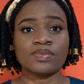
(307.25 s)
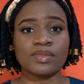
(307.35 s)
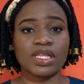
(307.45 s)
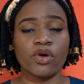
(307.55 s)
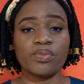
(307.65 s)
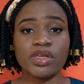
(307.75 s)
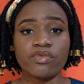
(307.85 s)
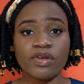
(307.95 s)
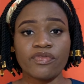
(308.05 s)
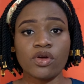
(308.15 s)
there will be a
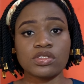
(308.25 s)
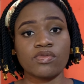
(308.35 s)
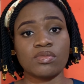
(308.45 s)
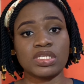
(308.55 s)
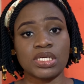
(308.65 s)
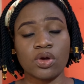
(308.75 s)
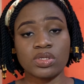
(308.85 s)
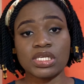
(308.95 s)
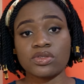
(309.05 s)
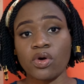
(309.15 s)
reflux from the
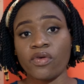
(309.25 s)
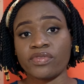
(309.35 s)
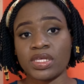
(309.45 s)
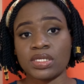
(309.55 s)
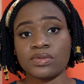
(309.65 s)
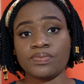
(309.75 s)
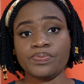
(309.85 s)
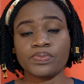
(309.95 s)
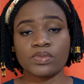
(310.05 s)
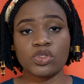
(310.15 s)
content of the
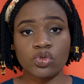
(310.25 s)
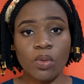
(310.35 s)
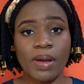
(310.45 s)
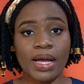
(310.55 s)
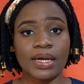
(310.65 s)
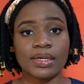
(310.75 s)
stomach,